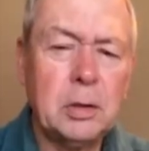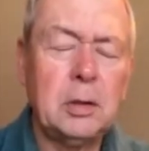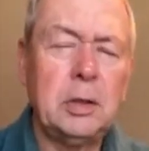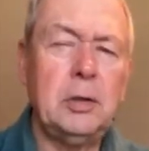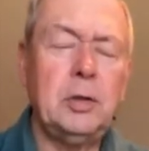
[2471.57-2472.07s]

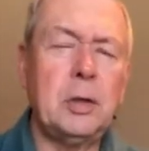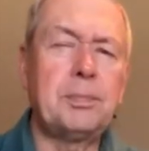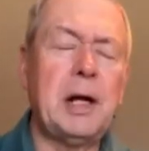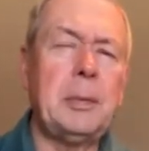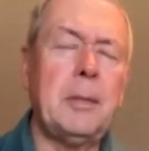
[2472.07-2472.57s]
you could
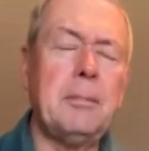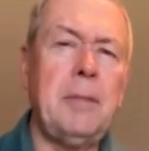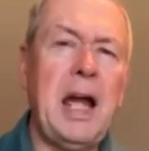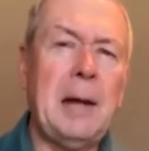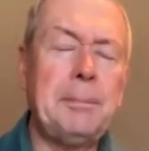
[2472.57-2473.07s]
probably
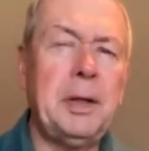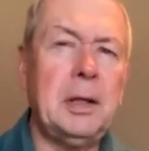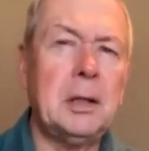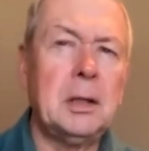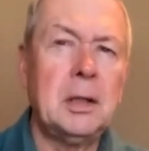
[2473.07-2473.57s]
map
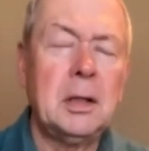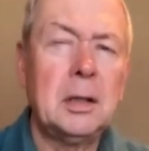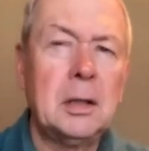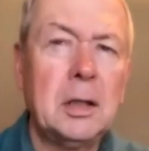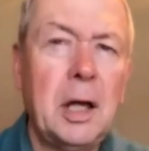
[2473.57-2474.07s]

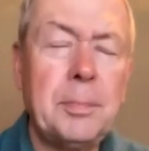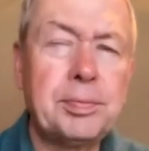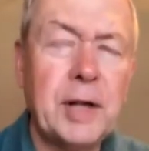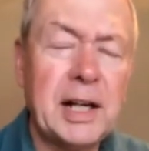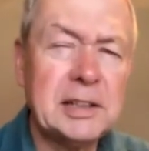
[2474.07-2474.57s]
a
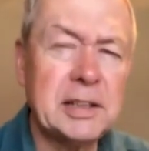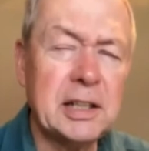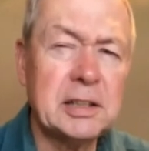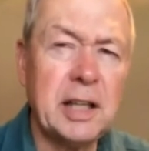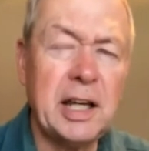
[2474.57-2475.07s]

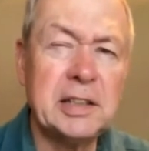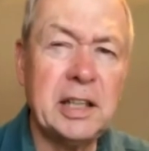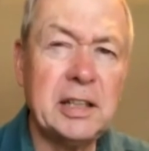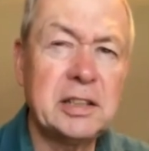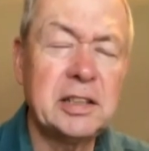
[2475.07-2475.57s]
process as a
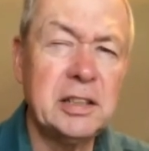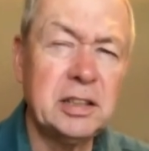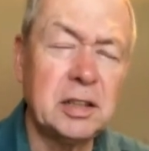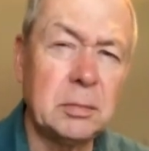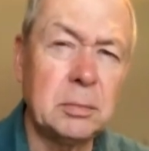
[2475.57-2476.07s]

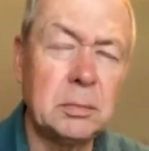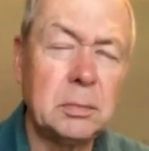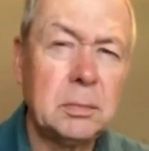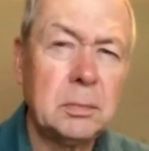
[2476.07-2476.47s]
system,